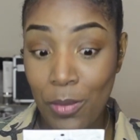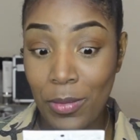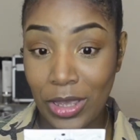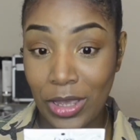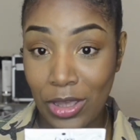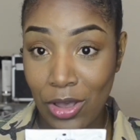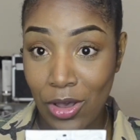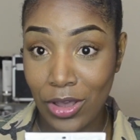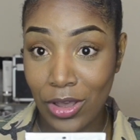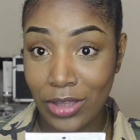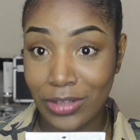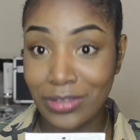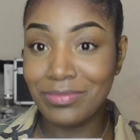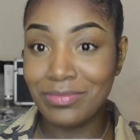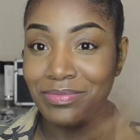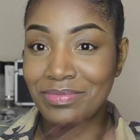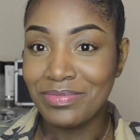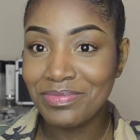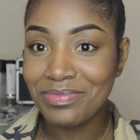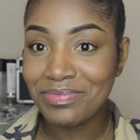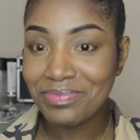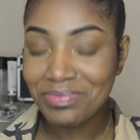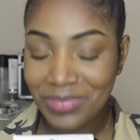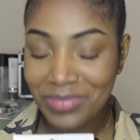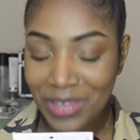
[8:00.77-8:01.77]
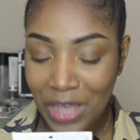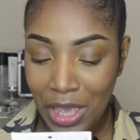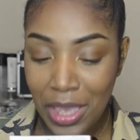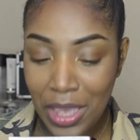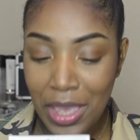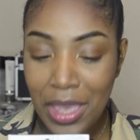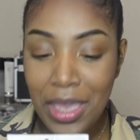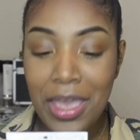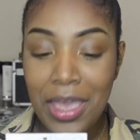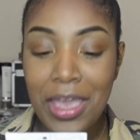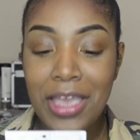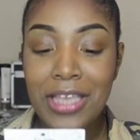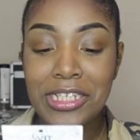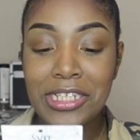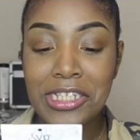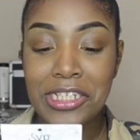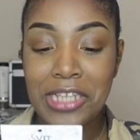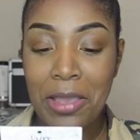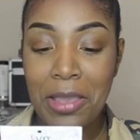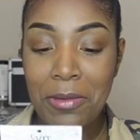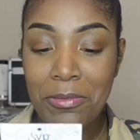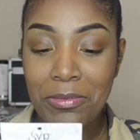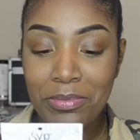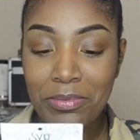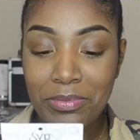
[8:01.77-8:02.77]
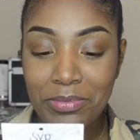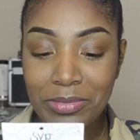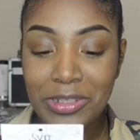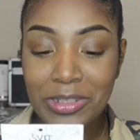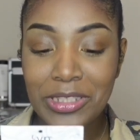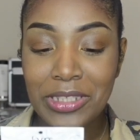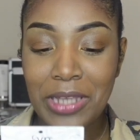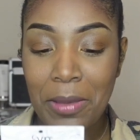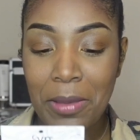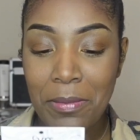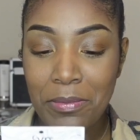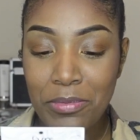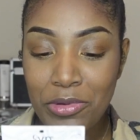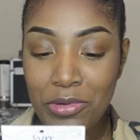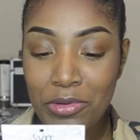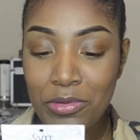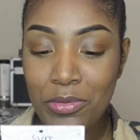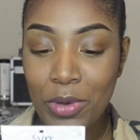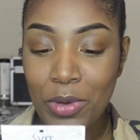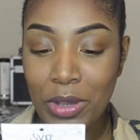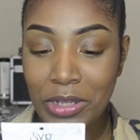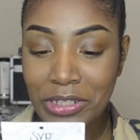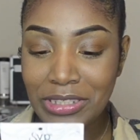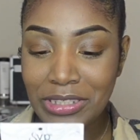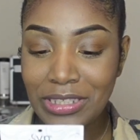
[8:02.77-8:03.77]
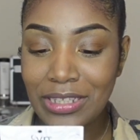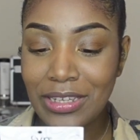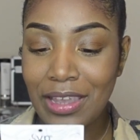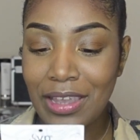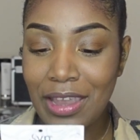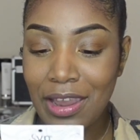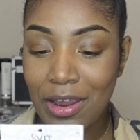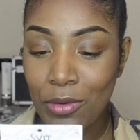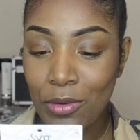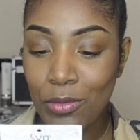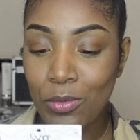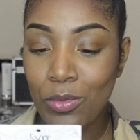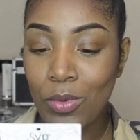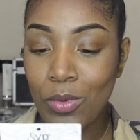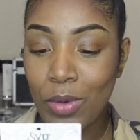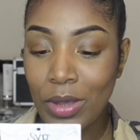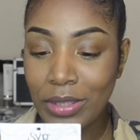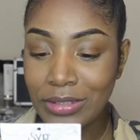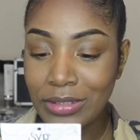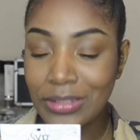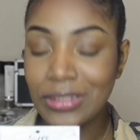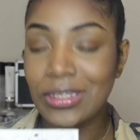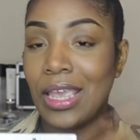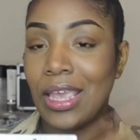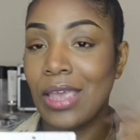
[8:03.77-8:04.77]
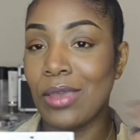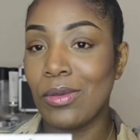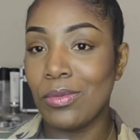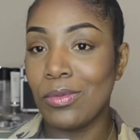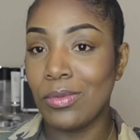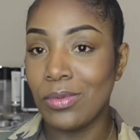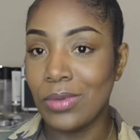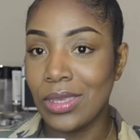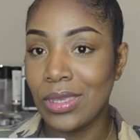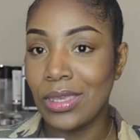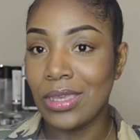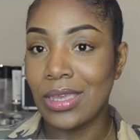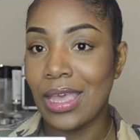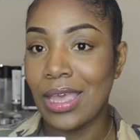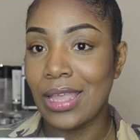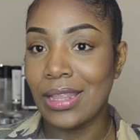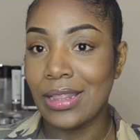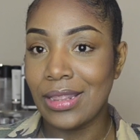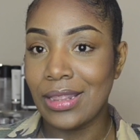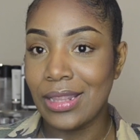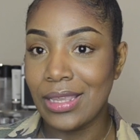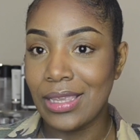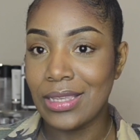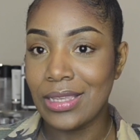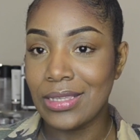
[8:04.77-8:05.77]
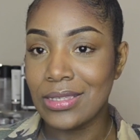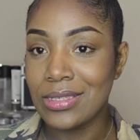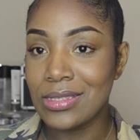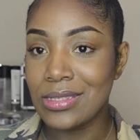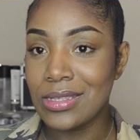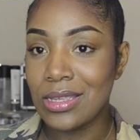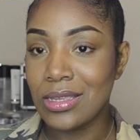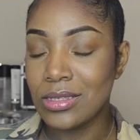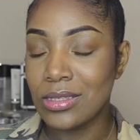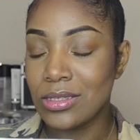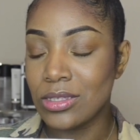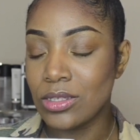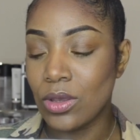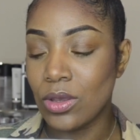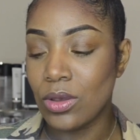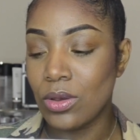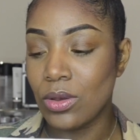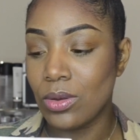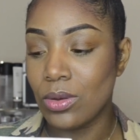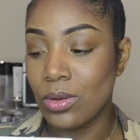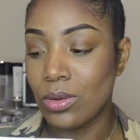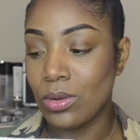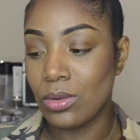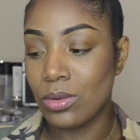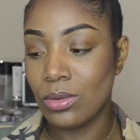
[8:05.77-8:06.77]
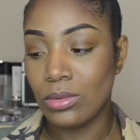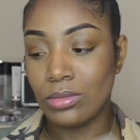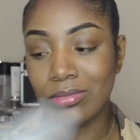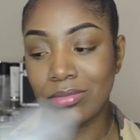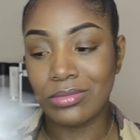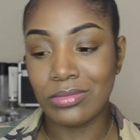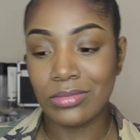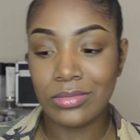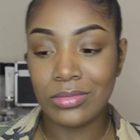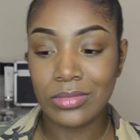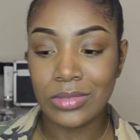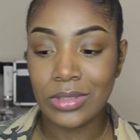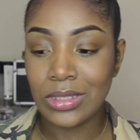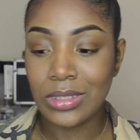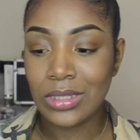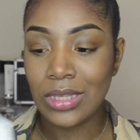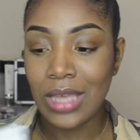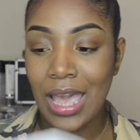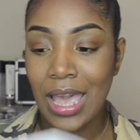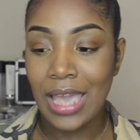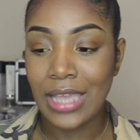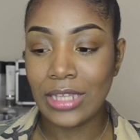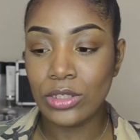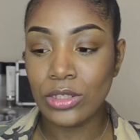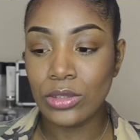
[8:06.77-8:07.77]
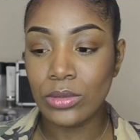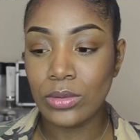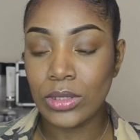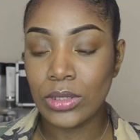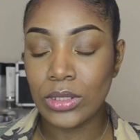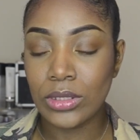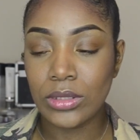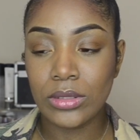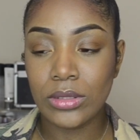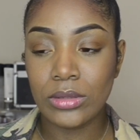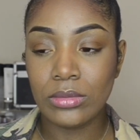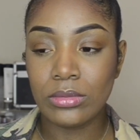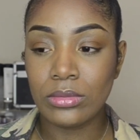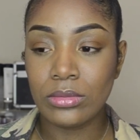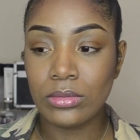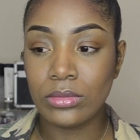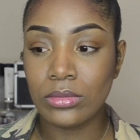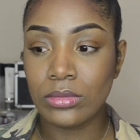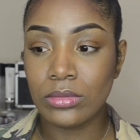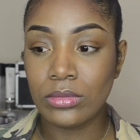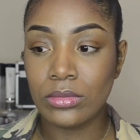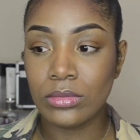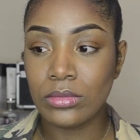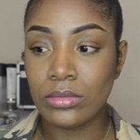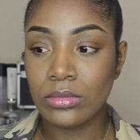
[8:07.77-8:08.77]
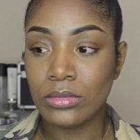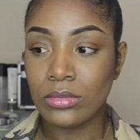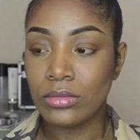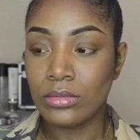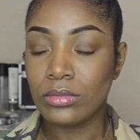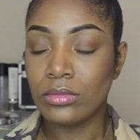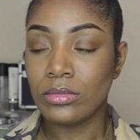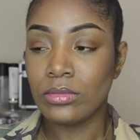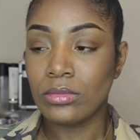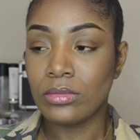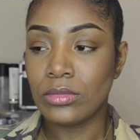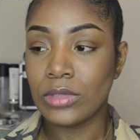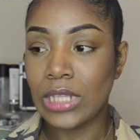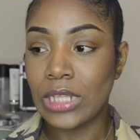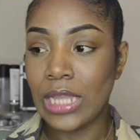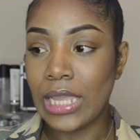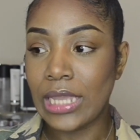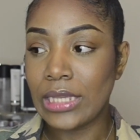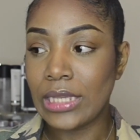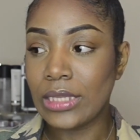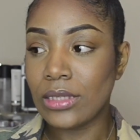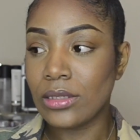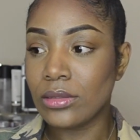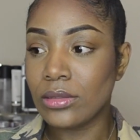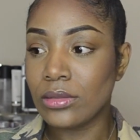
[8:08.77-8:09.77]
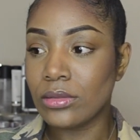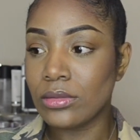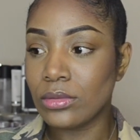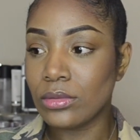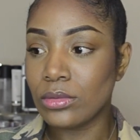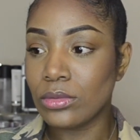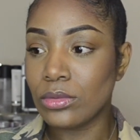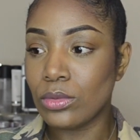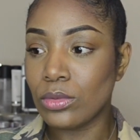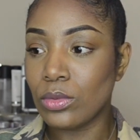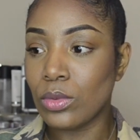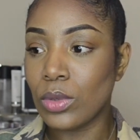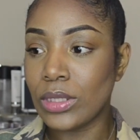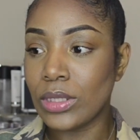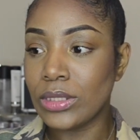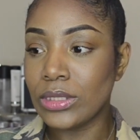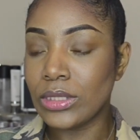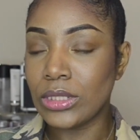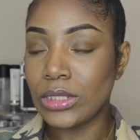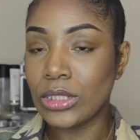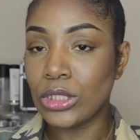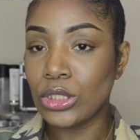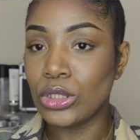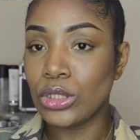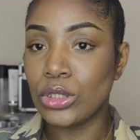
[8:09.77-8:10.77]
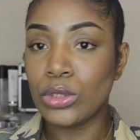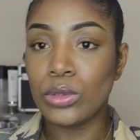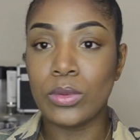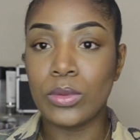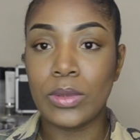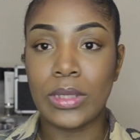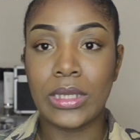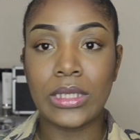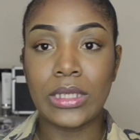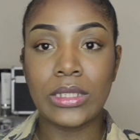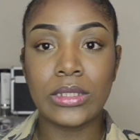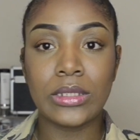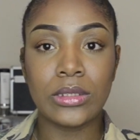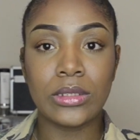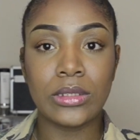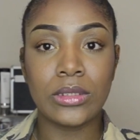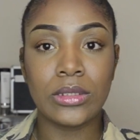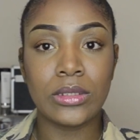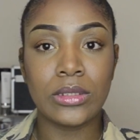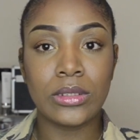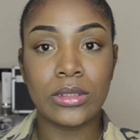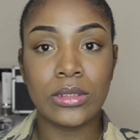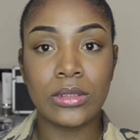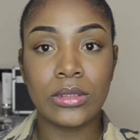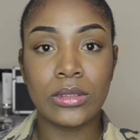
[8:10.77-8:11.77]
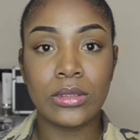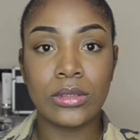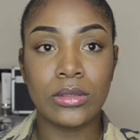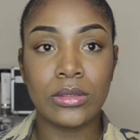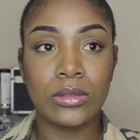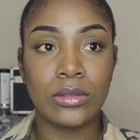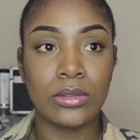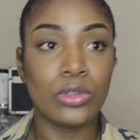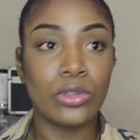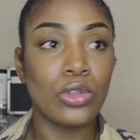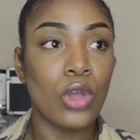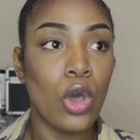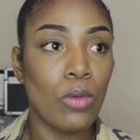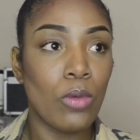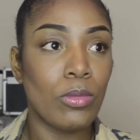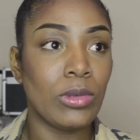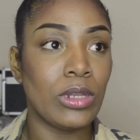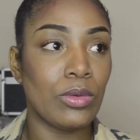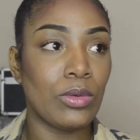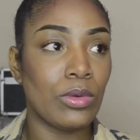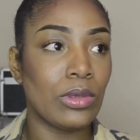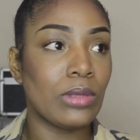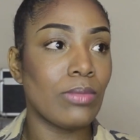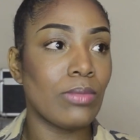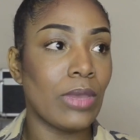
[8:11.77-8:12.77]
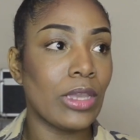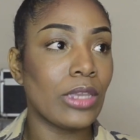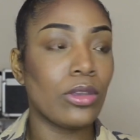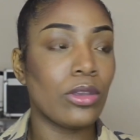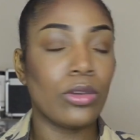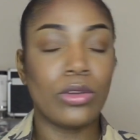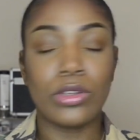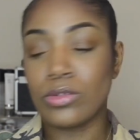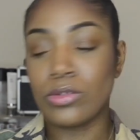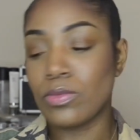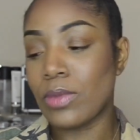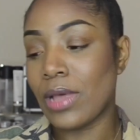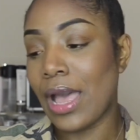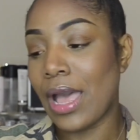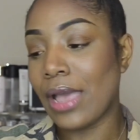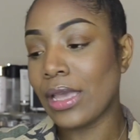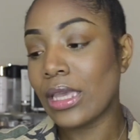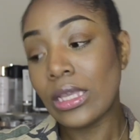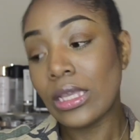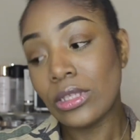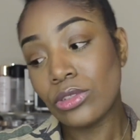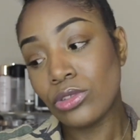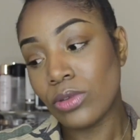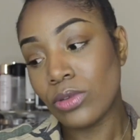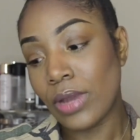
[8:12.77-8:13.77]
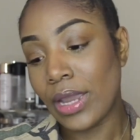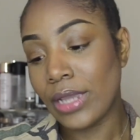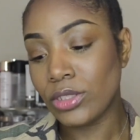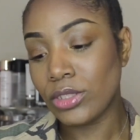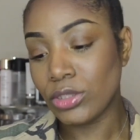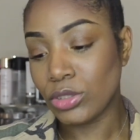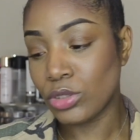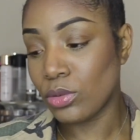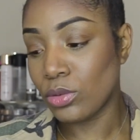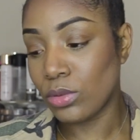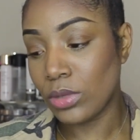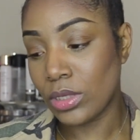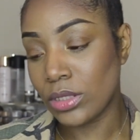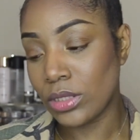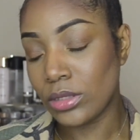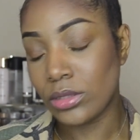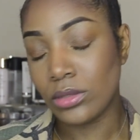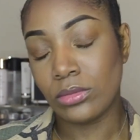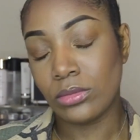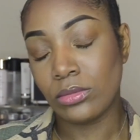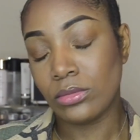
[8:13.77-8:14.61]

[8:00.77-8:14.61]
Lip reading: my god. Shampoo washing hair once a week at least. So I do it like once in 2 weeks normally with my curls, but I can try to do it